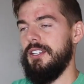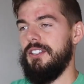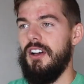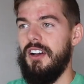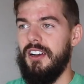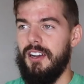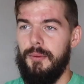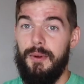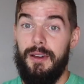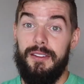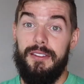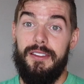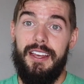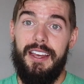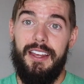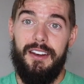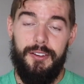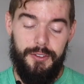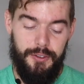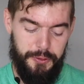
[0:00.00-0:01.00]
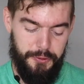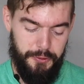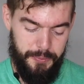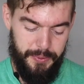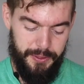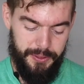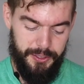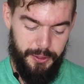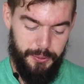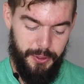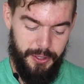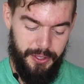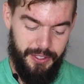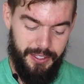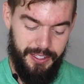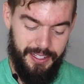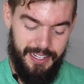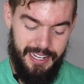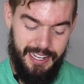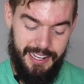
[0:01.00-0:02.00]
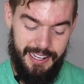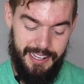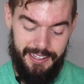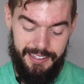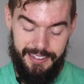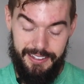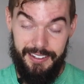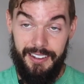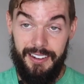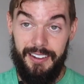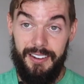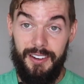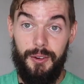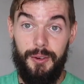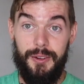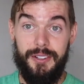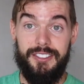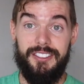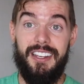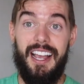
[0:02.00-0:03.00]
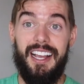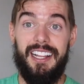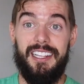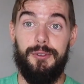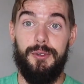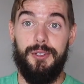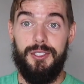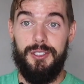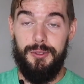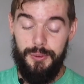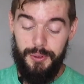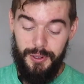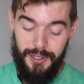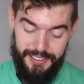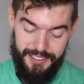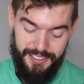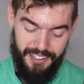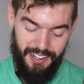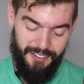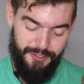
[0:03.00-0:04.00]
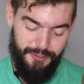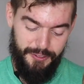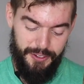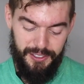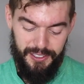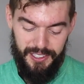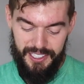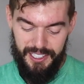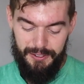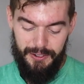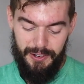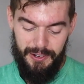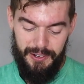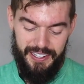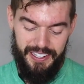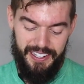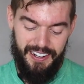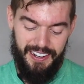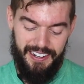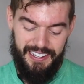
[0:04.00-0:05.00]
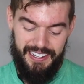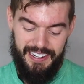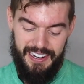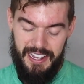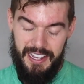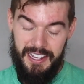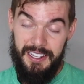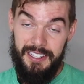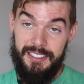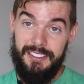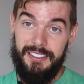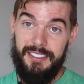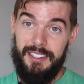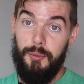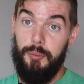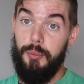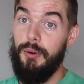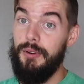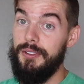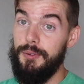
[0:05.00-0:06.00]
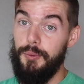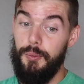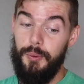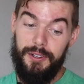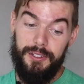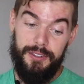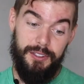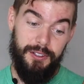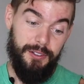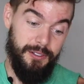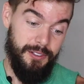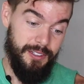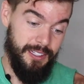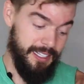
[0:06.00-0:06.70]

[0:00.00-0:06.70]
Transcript: talk about that or you're familiar with it, you gotta know exactly what you want. You gotta feel like you've already got it. You gotta put in the work though.